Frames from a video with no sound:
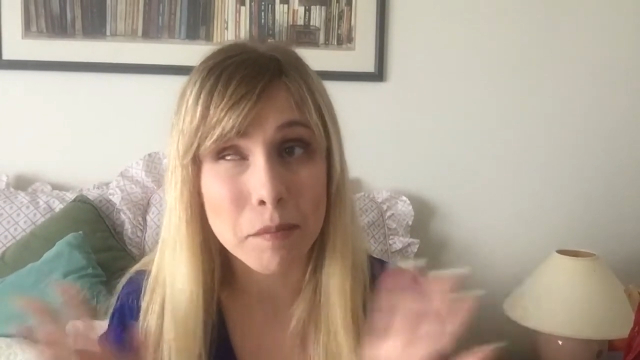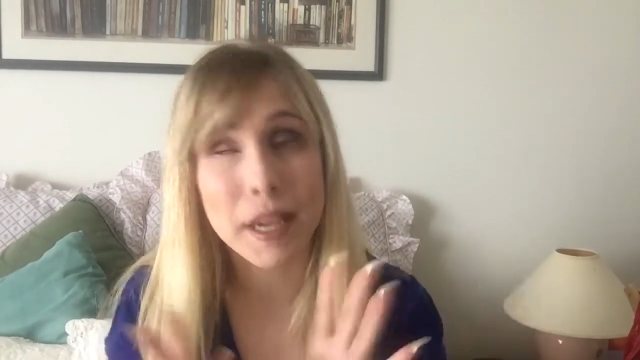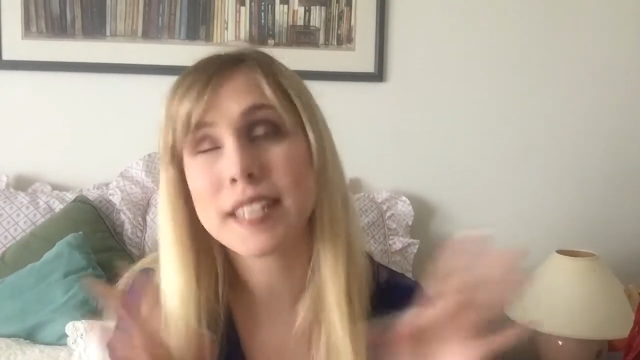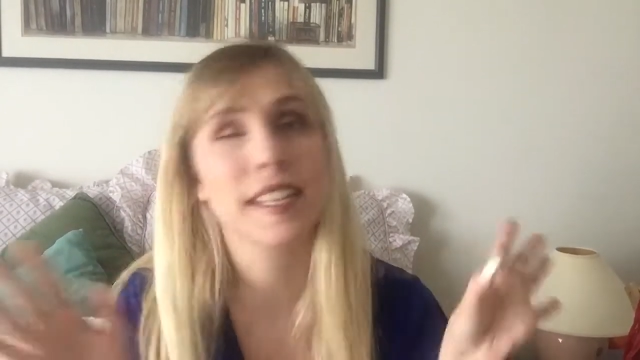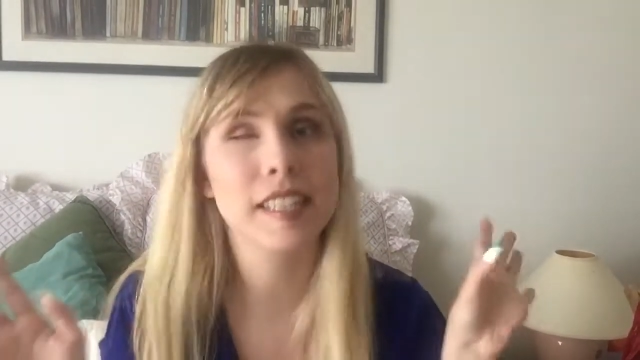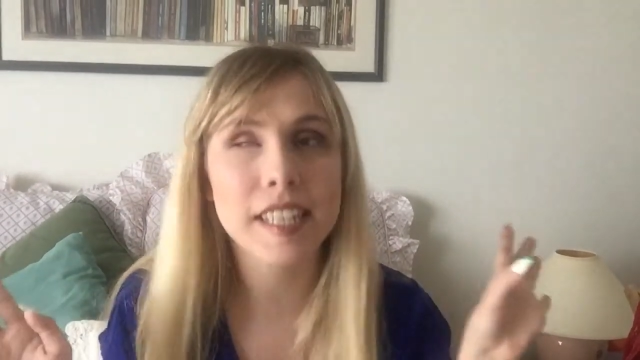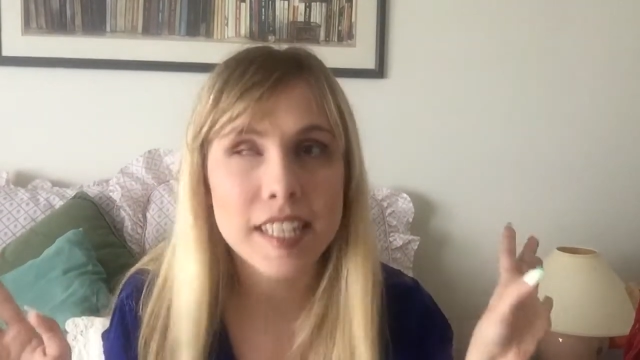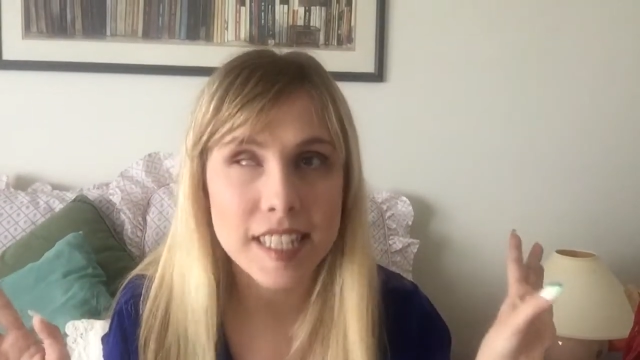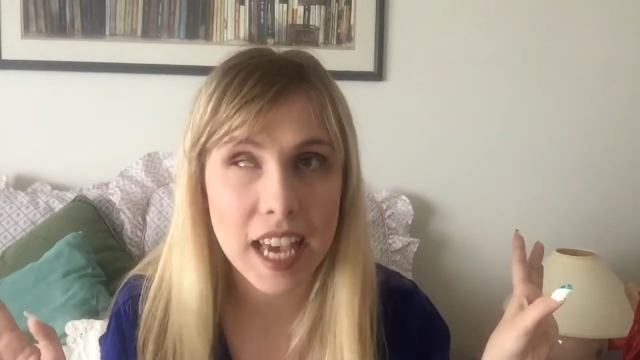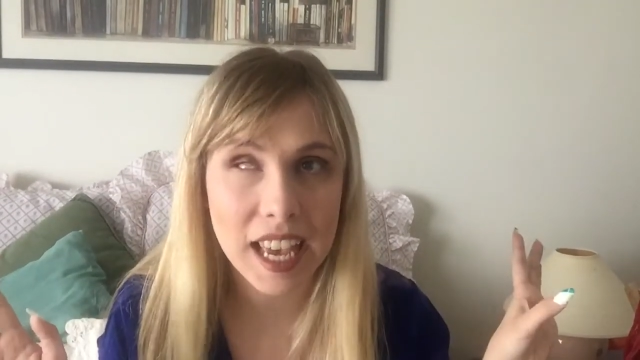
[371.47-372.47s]
basically
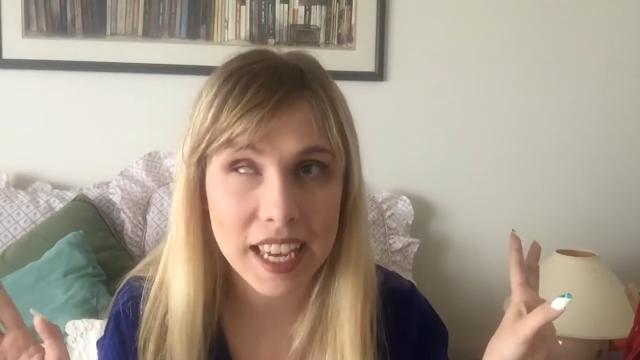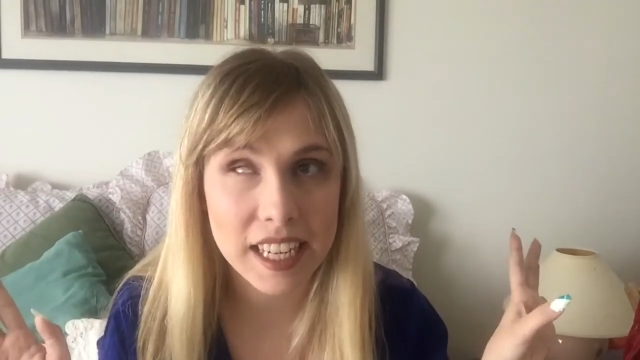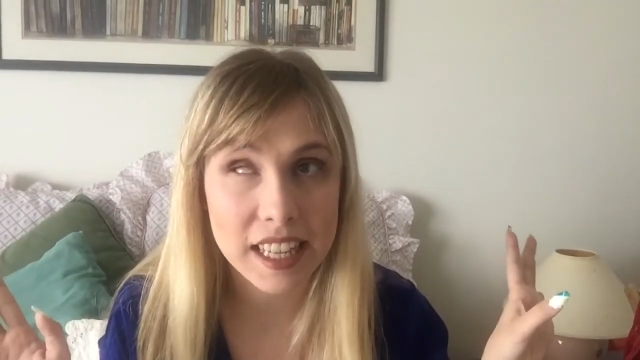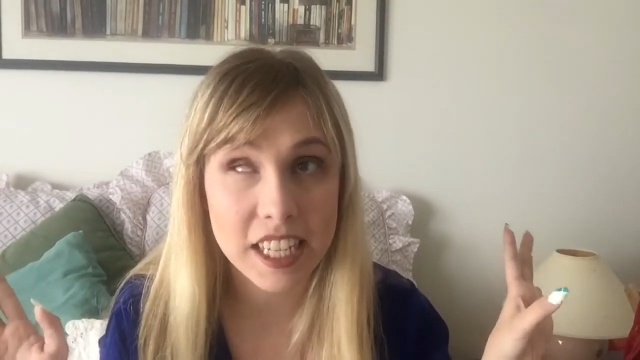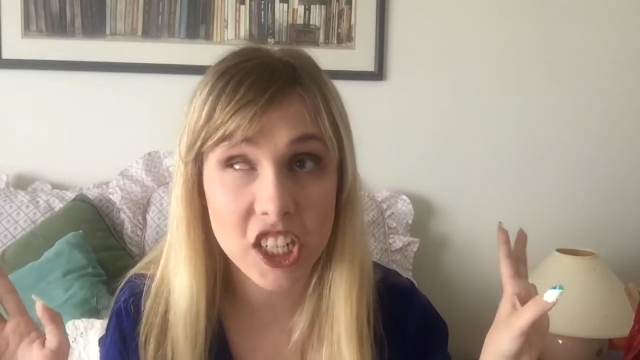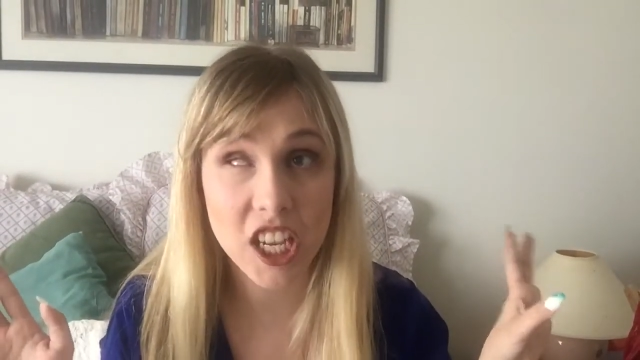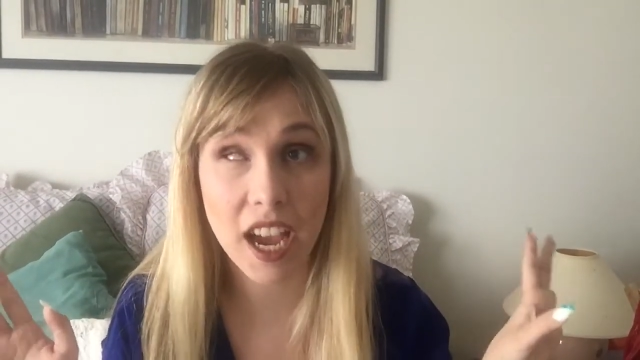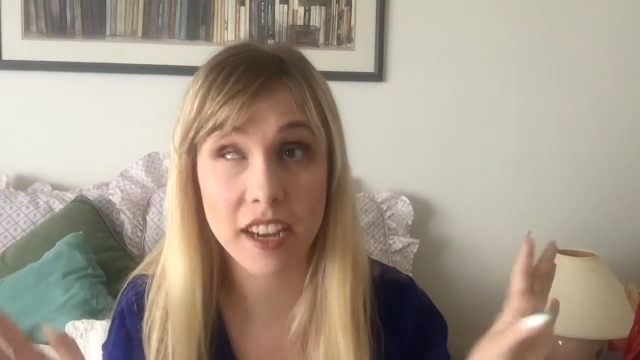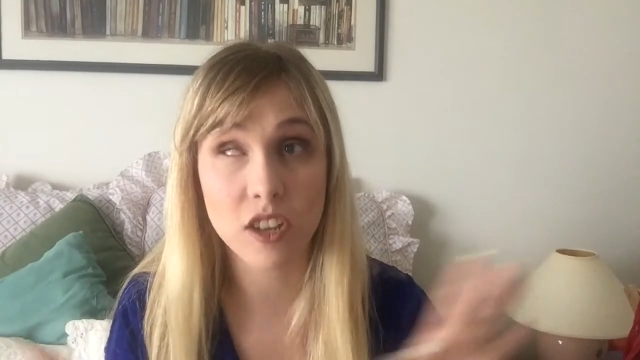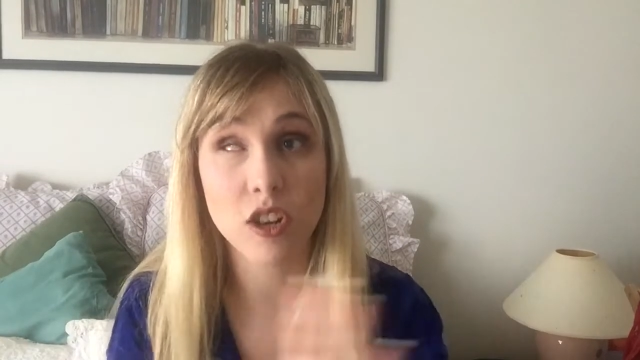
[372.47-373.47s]
said that she
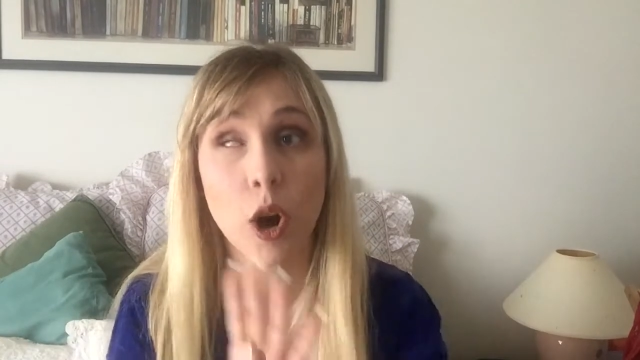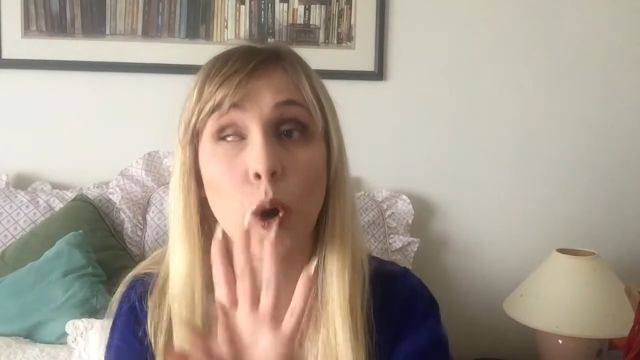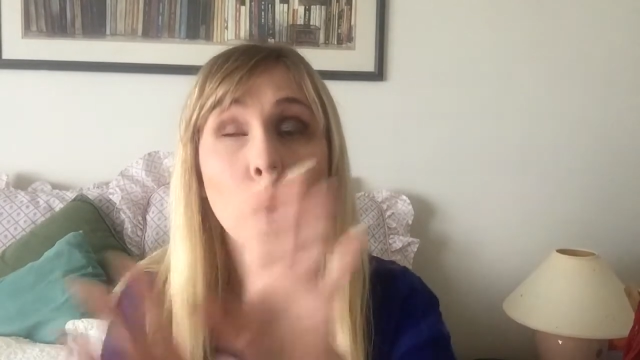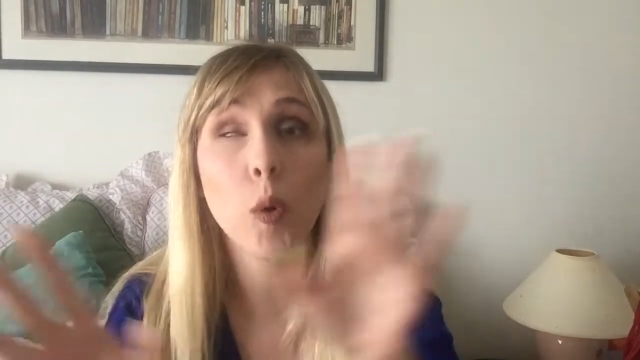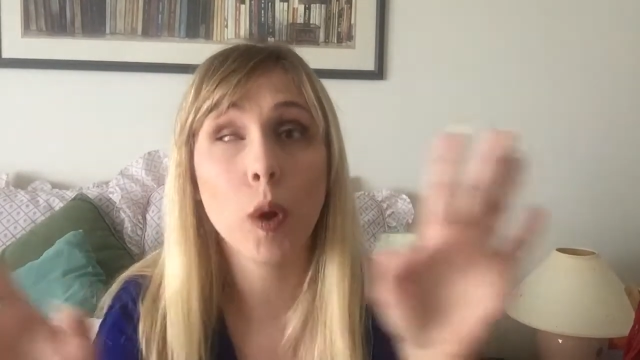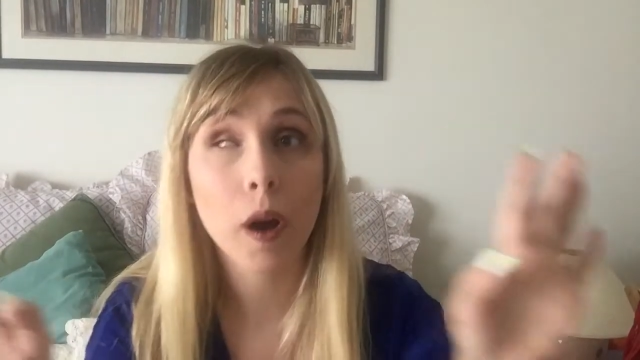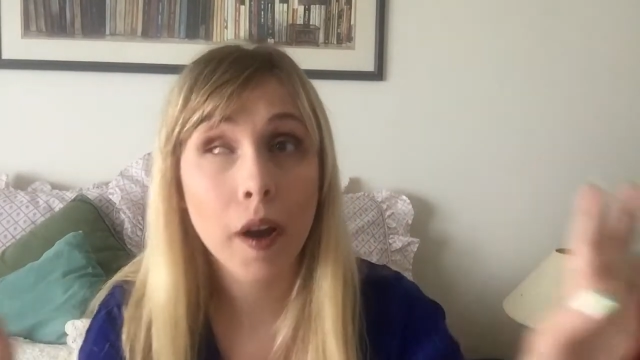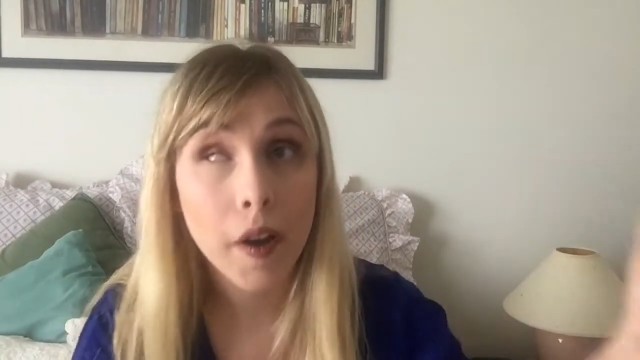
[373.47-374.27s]
had no